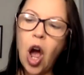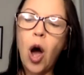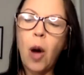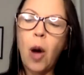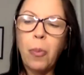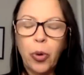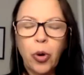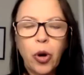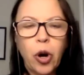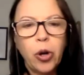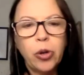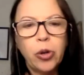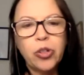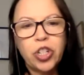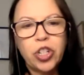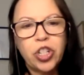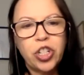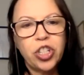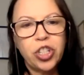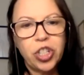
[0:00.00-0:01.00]

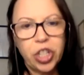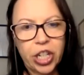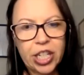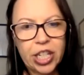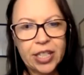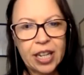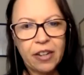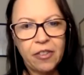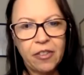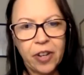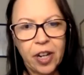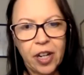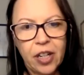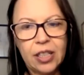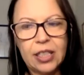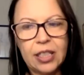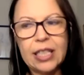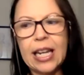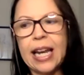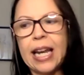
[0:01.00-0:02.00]
approached Jerry
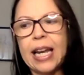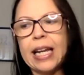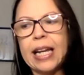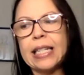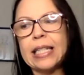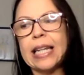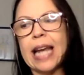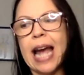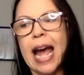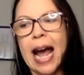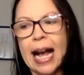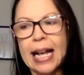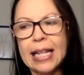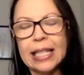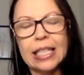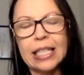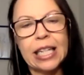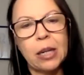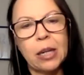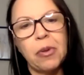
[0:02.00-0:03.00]
Seinfeld and
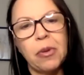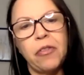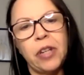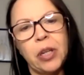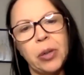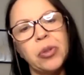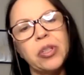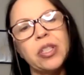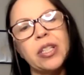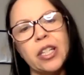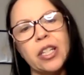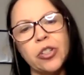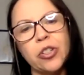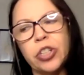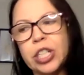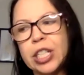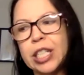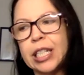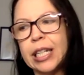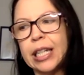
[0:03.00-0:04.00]
asked him if he was
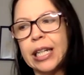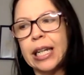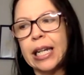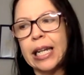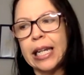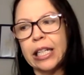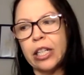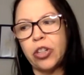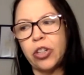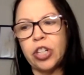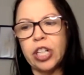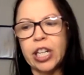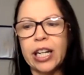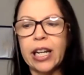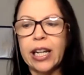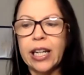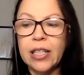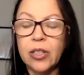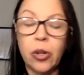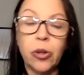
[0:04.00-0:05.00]
interested in
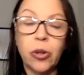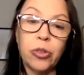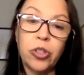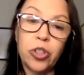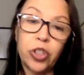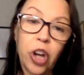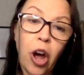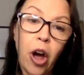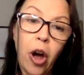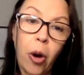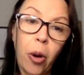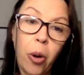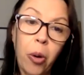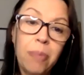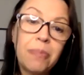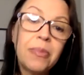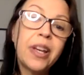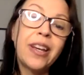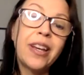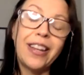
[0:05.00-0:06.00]
creating his own
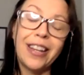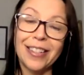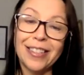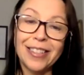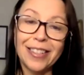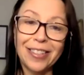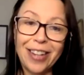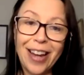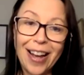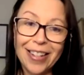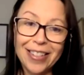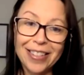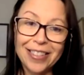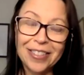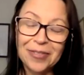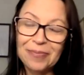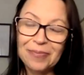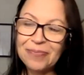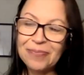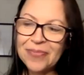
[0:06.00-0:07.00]
show, he said
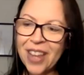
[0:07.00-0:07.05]
yes.